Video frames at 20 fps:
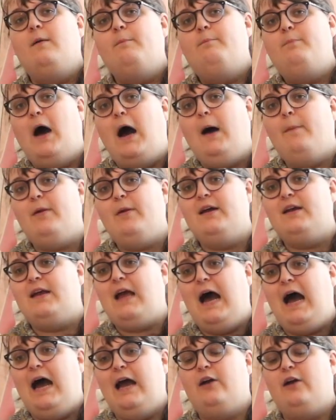public
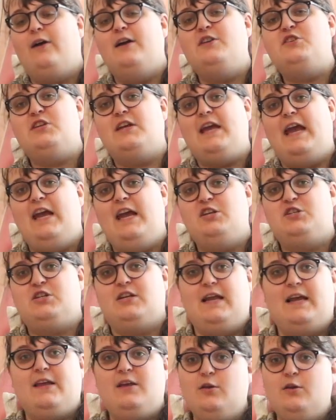higher education
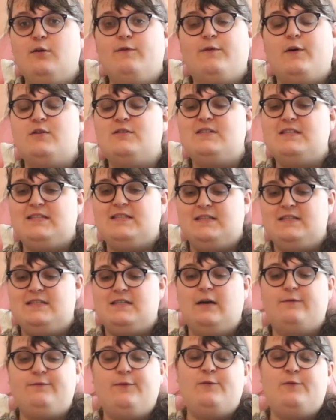like universities and
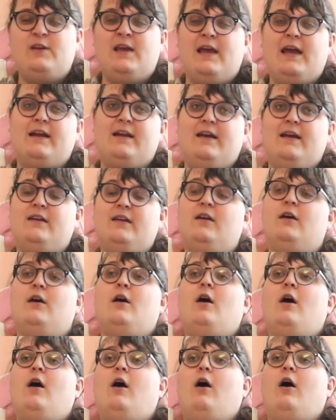stuff that you can get in
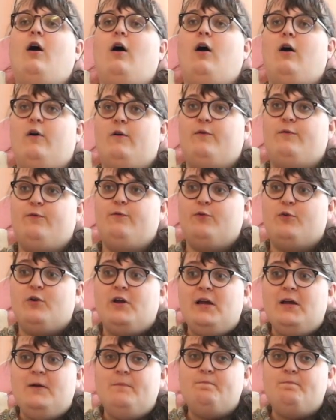are
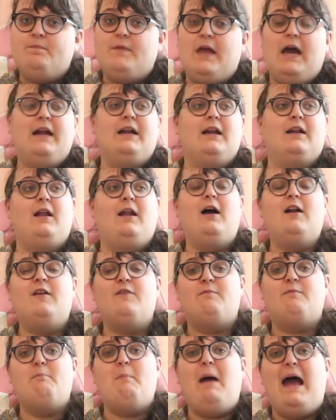free, and a lot
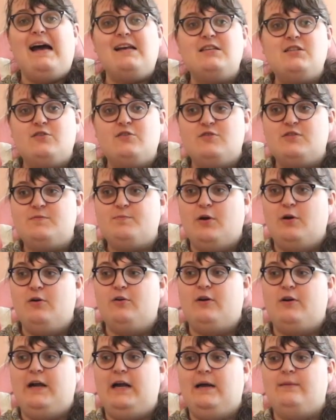of master's
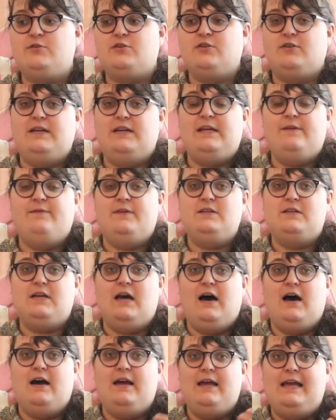programs are even
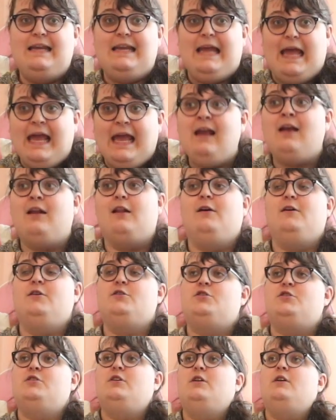taught in
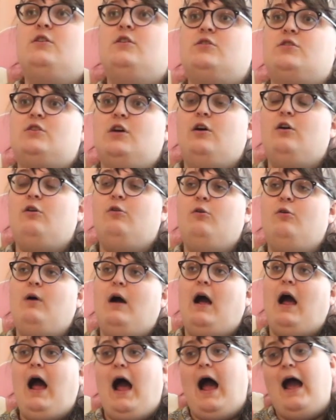English.
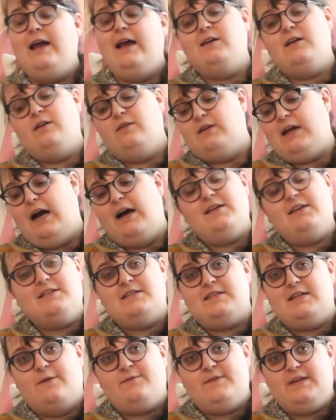So I got the
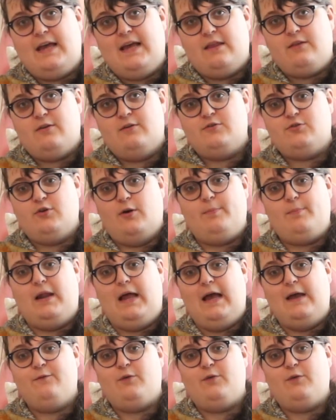stuff together to apply